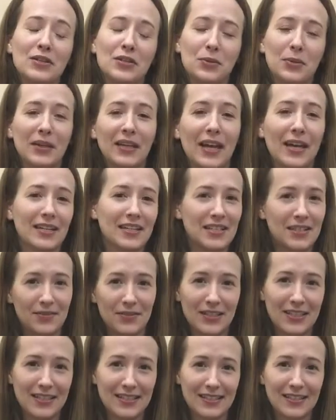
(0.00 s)
doing
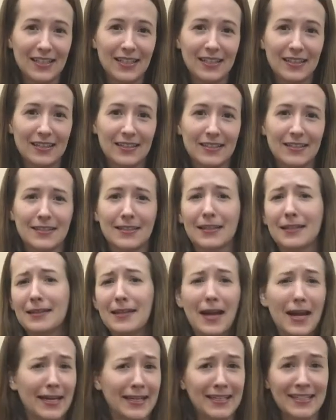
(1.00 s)
activities like this, like the
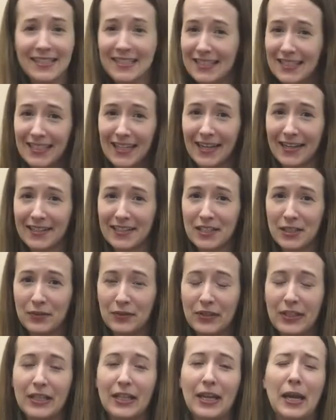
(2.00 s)
hide and seek
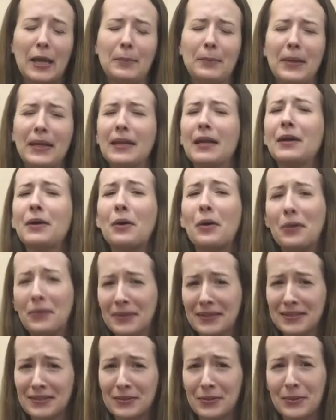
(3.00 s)
activity, it may not
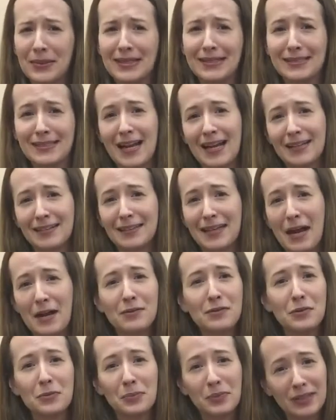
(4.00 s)
always go exactly how
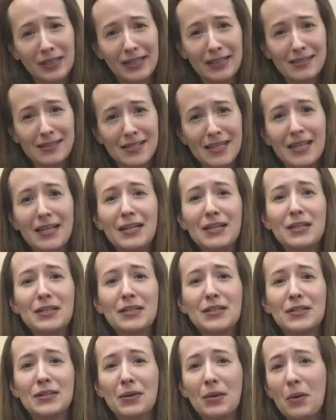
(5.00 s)
you planned.
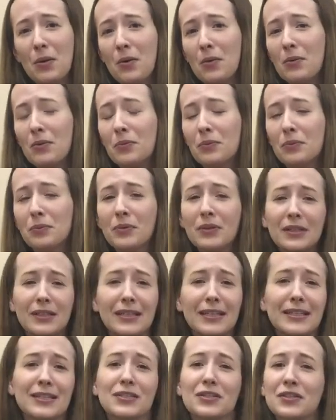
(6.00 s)
So
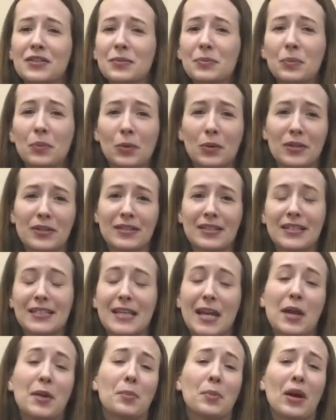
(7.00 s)
really, it's just important to
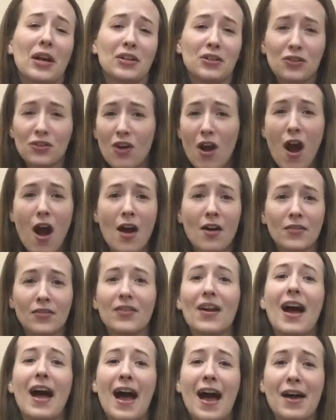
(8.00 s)
take pressure off,
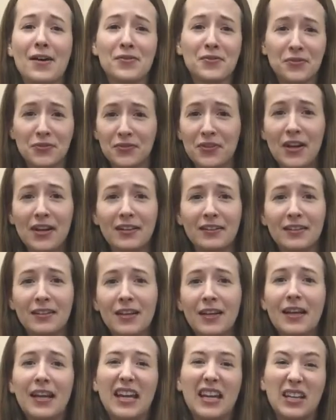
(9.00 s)
have fun,
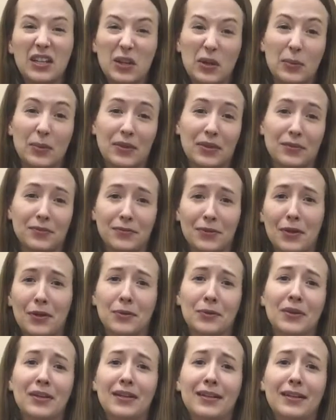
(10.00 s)
and go with the
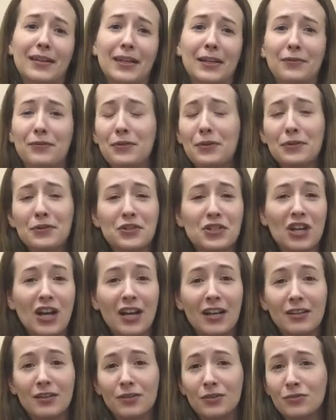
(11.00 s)
flow. If your
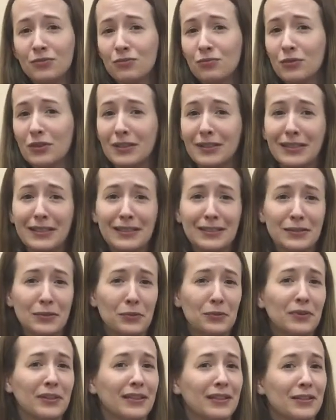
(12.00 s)
child really is
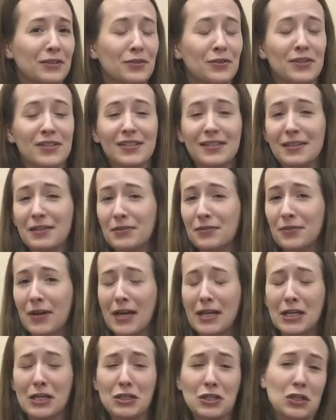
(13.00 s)
only interested in
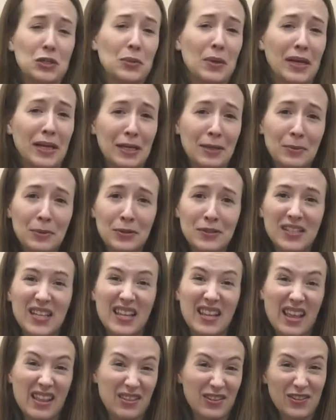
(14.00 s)
finding 2 animals
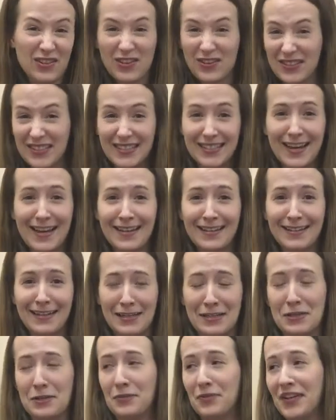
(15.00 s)
and then they're all done
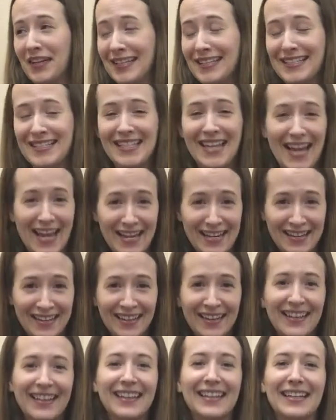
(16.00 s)
and you've hit
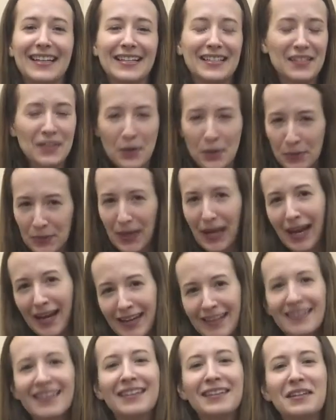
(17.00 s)
10, it's
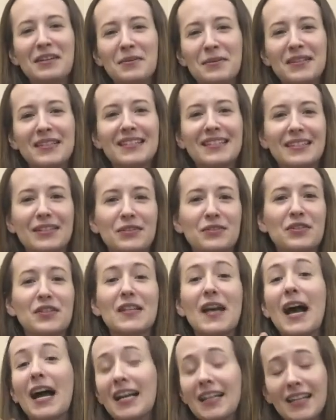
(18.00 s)
okay. You could still
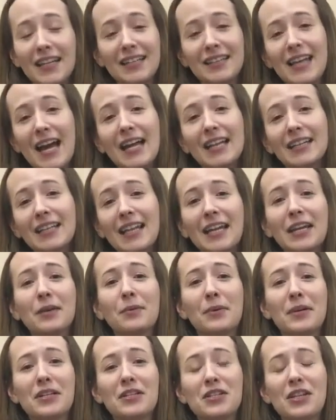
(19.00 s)
just highlight that
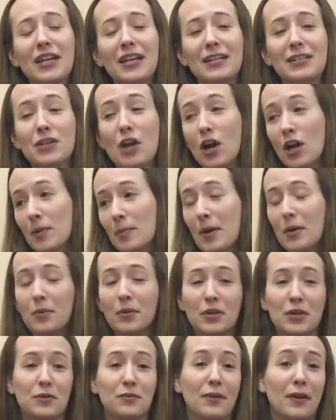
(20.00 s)
language and talk about
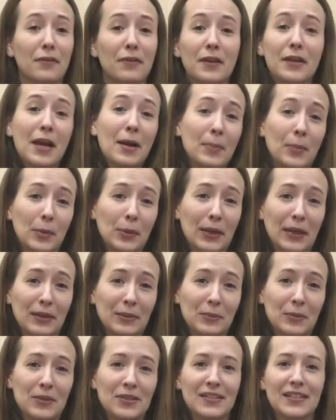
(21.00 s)
where you found the couple
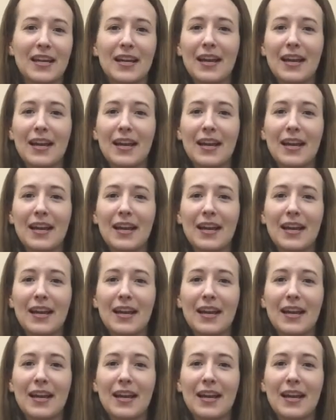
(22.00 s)
animals